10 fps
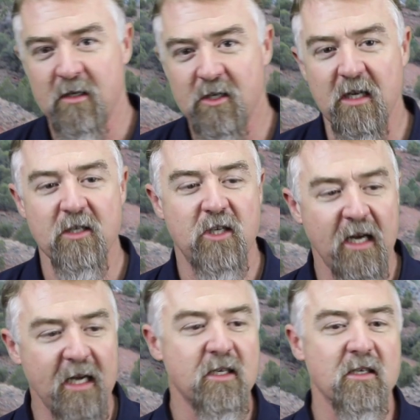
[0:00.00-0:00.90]
You see,
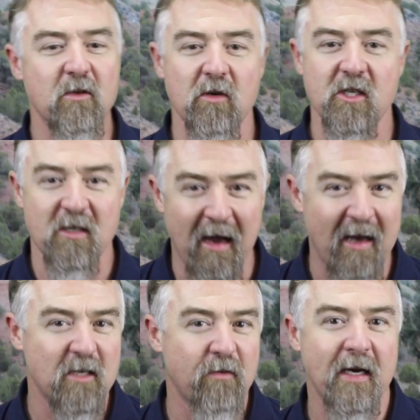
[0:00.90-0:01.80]
Jesus was
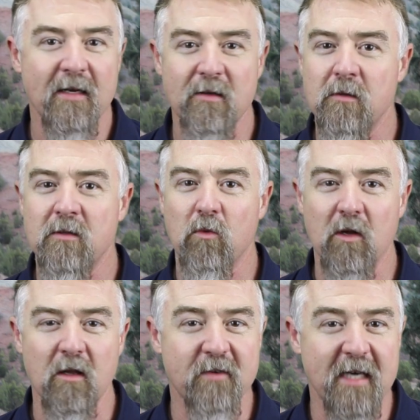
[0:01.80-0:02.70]
satisfied doing the
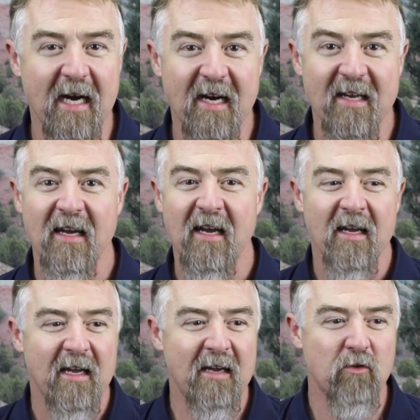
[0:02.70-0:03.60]
will of God.
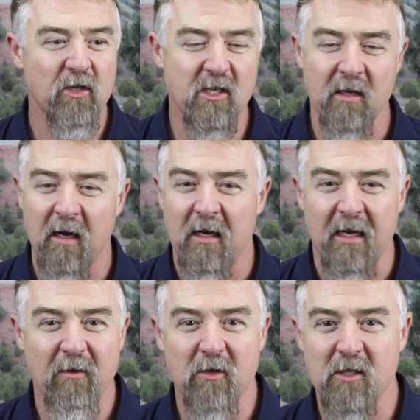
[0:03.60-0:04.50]
It was,
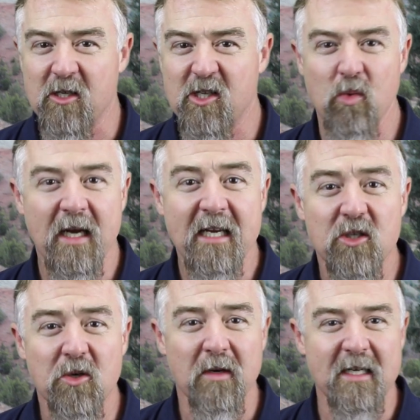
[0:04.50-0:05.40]
it was a sweet
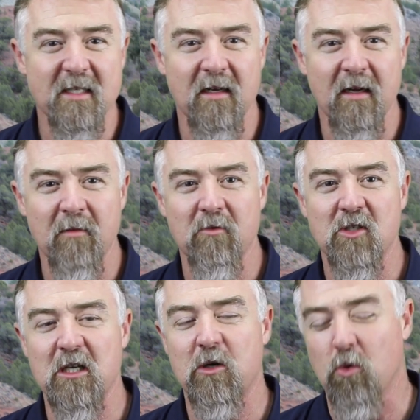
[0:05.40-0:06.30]
treat to him. It
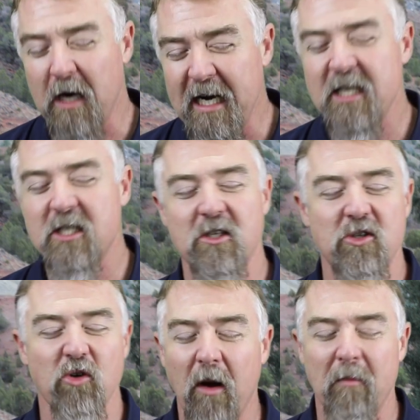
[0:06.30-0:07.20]
was the greatest
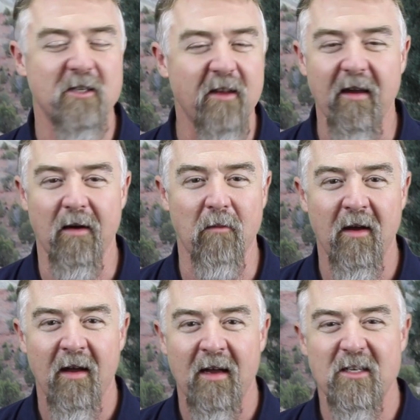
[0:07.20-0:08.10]
enjoyment to him
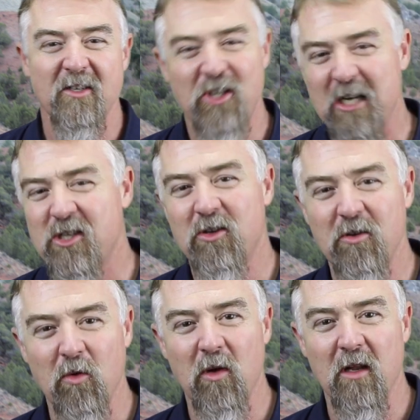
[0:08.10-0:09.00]
to just
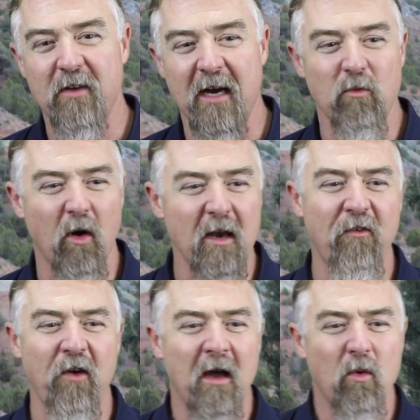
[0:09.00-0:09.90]
do the will of God. What
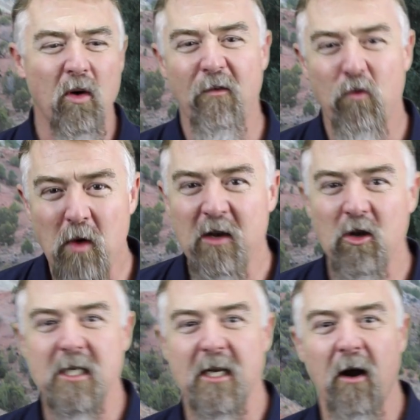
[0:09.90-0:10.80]
if, what if we
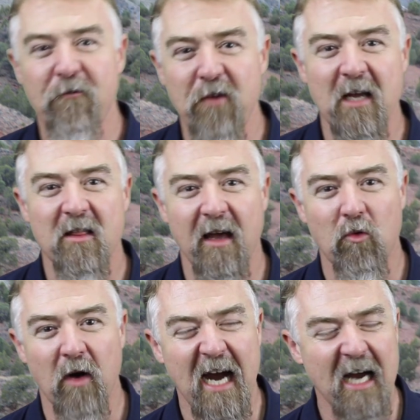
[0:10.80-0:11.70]
looked at our faith
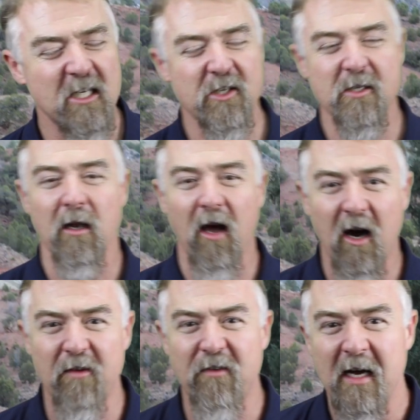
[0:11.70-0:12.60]
that way? I just
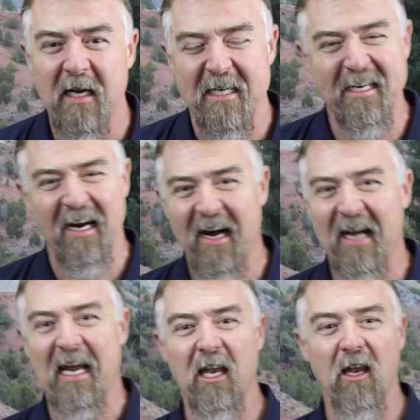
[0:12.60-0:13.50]
love
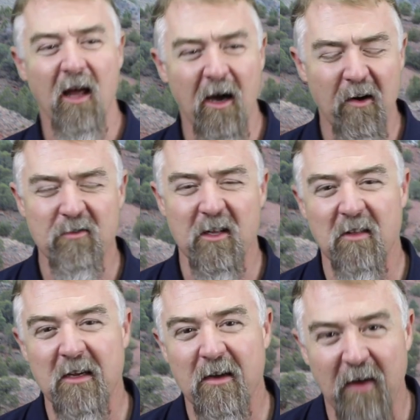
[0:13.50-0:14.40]
God. I love to
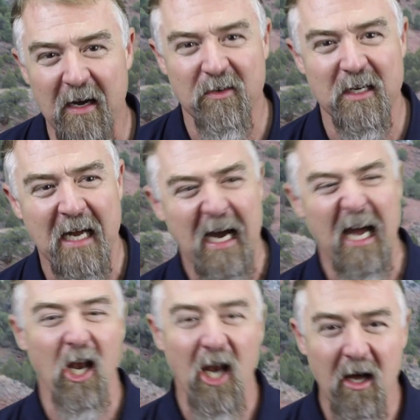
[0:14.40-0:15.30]
think of heaven.
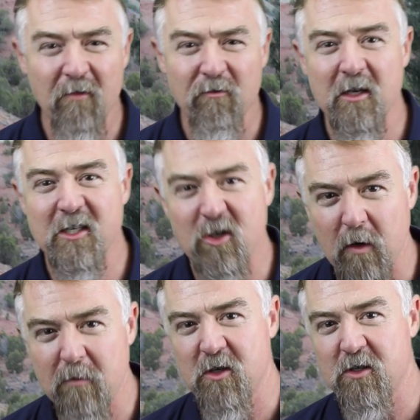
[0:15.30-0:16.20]
I love the
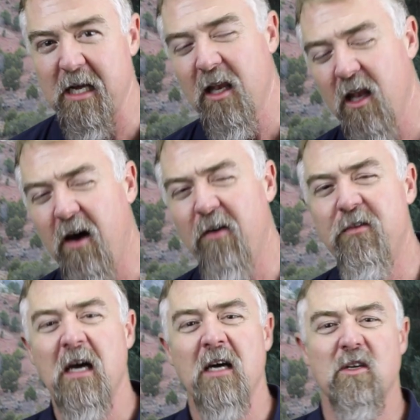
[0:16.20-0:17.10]
scriptures. I
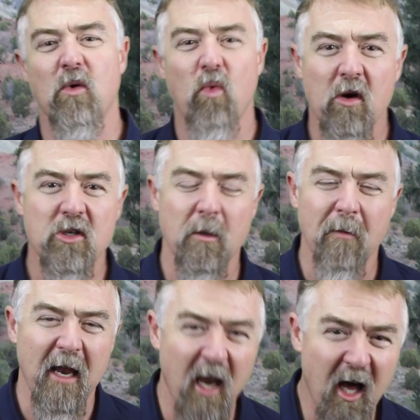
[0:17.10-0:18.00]
love to worship.
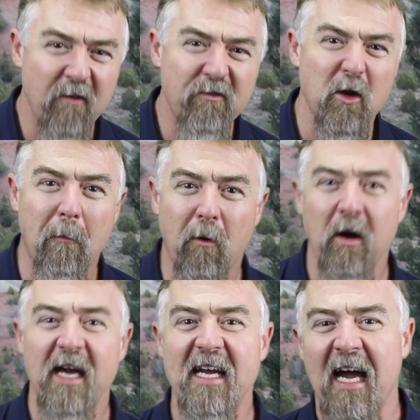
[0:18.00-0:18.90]
I love to
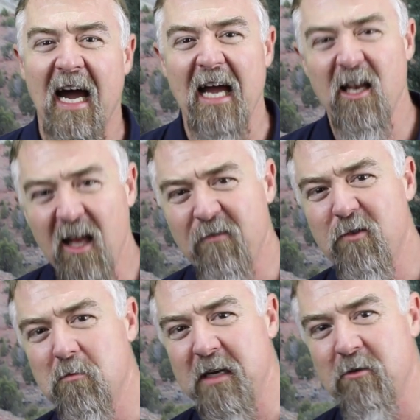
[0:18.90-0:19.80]
pray. I love
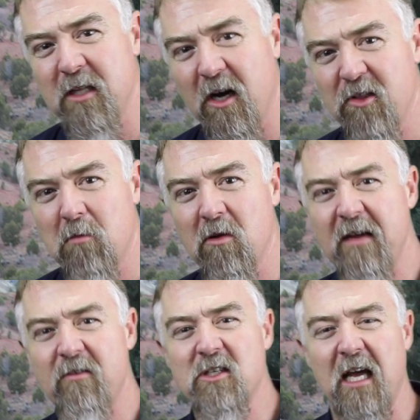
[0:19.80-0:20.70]
to be with other
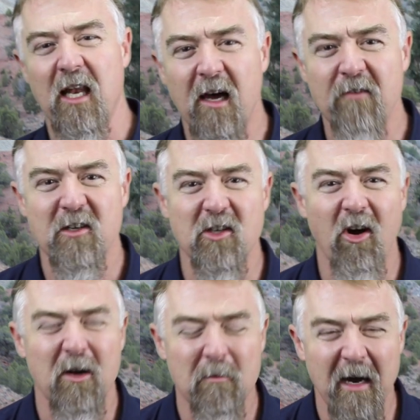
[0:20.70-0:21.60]
believers. I love to
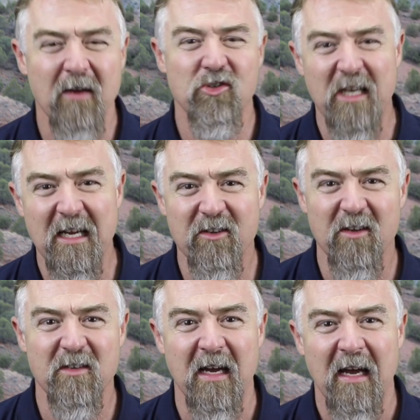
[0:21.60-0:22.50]
talk about
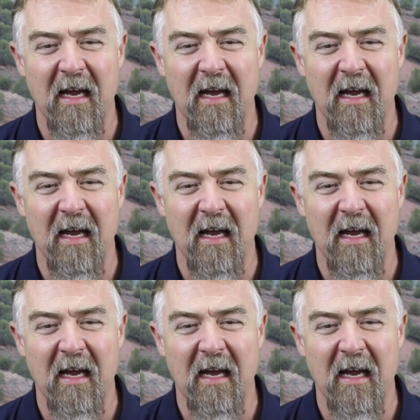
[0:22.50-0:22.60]
Jesus.